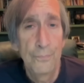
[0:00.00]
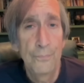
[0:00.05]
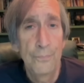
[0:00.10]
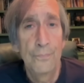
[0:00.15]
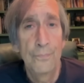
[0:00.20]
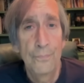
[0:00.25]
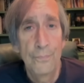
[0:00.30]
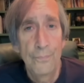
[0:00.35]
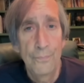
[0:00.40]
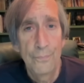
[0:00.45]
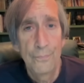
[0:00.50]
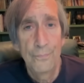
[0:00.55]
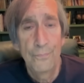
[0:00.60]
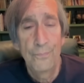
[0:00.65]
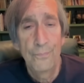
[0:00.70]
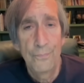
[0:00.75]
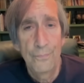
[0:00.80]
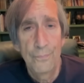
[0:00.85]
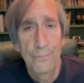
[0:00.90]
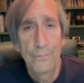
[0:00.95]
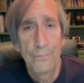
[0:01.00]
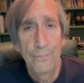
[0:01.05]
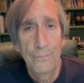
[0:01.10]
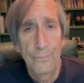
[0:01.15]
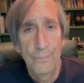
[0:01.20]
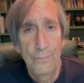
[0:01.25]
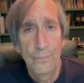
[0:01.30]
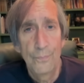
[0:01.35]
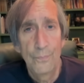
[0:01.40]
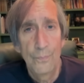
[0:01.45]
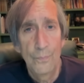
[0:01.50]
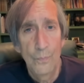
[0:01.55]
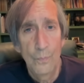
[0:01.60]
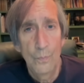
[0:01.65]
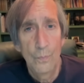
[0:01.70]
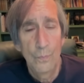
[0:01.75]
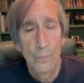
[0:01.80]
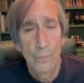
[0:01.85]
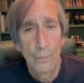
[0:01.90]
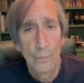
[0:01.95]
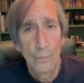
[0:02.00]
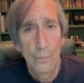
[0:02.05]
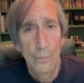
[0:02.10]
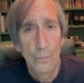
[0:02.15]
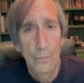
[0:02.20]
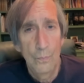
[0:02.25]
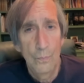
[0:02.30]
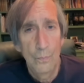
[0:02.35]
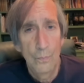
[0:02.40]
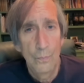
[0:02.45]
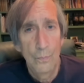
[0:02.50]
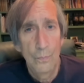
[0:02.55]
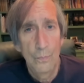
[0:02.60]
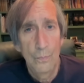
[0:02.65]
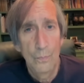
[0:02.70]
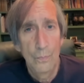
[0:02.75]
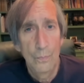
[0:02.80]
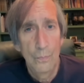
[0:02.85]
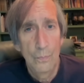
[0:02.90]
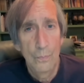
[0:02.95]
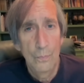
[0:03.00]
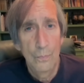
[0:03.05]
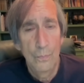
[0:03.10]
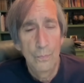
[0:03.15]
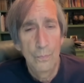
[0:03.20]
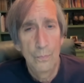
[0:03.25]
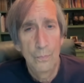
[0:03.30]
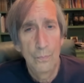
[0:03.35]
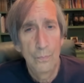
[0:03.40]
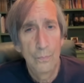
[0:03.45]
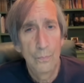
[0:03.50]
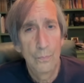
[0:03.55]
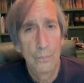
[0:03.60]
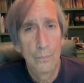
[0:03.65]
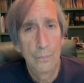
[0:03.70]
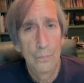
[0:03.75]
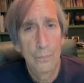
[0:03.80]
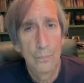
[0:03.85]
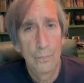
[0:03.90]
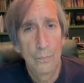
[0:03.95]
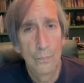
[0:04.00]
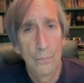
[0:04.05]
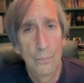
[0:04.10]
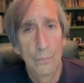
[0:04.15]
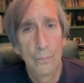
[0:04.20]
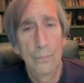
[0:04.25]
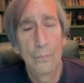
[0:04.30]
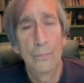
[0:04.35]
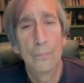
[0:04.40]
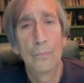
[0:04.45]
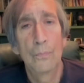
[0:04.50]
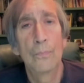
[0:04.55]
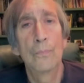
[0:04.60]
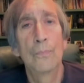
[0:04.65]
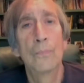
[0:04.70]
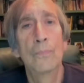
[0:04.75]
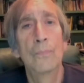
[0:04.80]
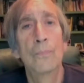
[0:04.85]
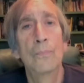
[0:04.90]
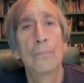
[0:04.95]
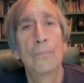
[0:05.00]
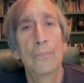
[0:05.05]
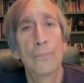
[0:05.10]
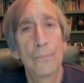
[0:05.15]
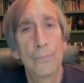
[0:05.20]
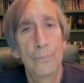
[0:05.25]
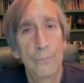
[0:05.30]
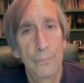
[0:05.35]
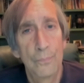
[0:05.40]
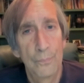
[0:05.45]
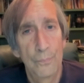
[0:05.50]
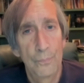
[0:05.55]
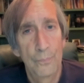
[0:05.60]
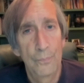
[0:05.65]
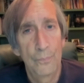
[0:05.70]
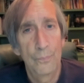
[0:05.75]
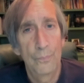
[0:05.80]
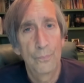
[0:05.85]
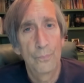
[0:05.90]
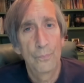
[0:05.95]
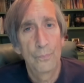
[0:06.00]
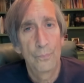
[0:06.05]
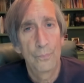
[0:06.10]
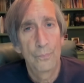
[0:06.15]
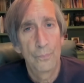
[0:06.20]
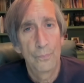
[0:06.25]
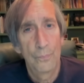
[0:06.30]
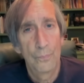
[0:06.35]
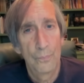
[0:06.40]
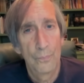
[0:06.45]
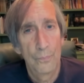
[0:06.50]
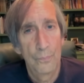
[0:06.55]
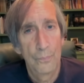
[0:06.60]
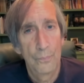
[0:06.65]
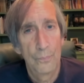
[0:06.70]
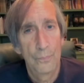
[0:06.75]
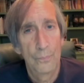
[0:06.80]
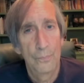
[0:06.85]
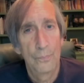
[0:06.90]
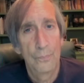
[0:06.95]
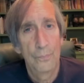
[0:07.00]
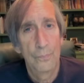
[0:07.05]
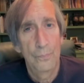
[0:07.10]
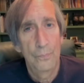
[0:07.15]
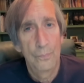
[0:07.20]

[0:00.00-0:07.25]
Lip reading: (not speaking)